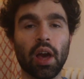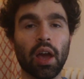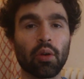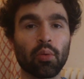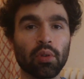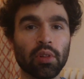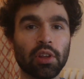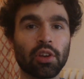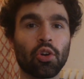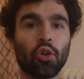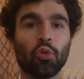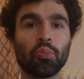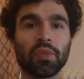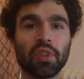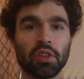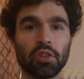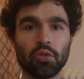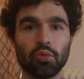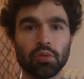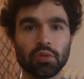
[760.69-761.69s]
I really
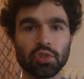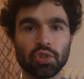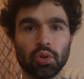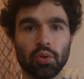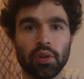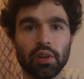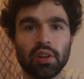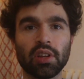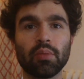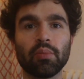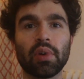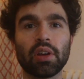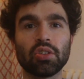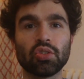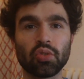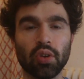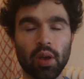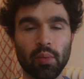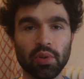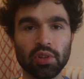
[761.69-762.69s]
hope that you enjoyed my
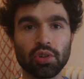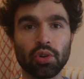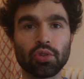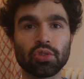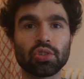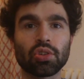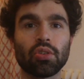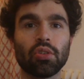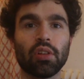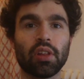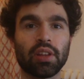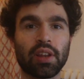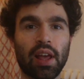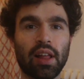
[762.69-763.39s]
dramaturgical